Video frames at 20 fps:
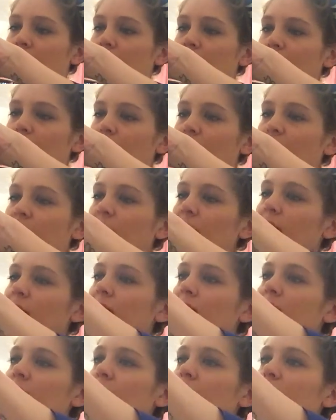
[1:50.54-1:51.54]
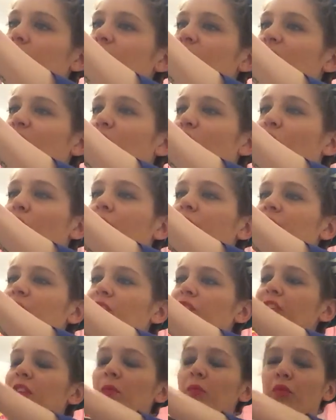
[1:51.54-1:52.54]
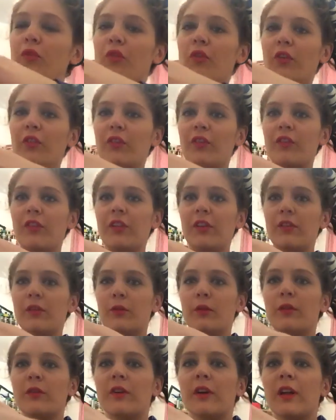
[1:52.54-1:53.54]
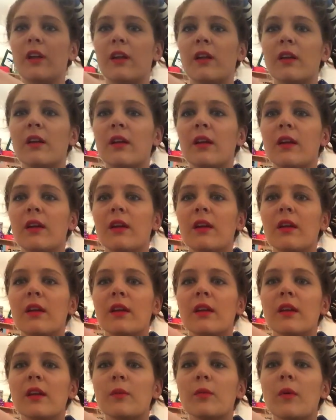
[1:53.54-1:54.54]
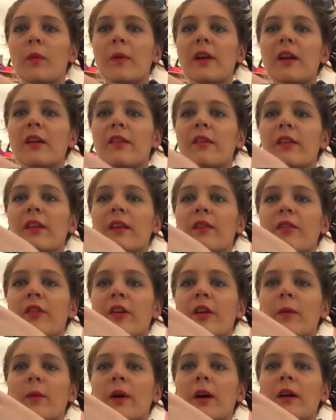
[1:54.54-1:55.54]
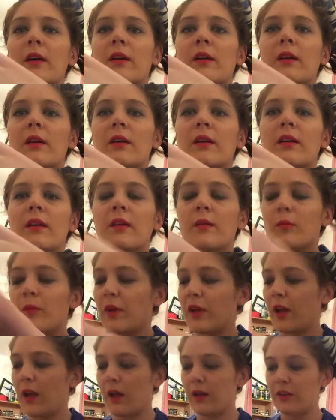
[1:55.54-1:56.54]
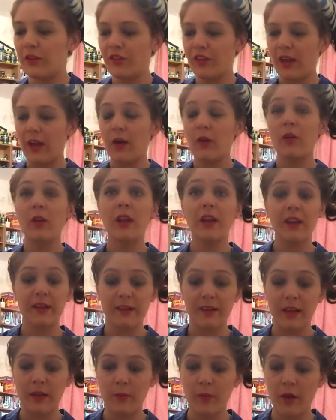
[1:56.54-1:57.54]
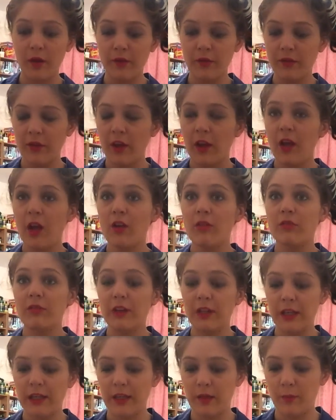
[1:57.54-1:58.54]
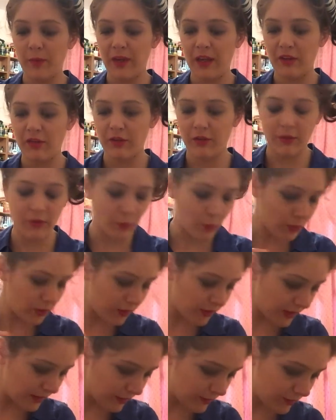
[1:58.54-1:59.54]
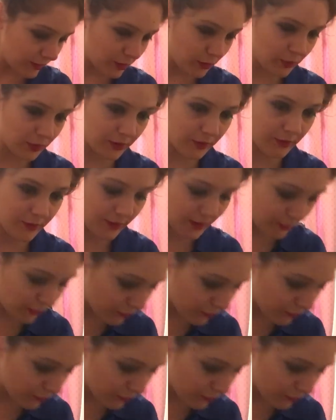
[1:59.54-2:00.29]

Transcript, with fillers: it's like a an orangey bronzy sort of colour probably can't see that very well. But I shall, like I say, post really good pictures of all of these so you can see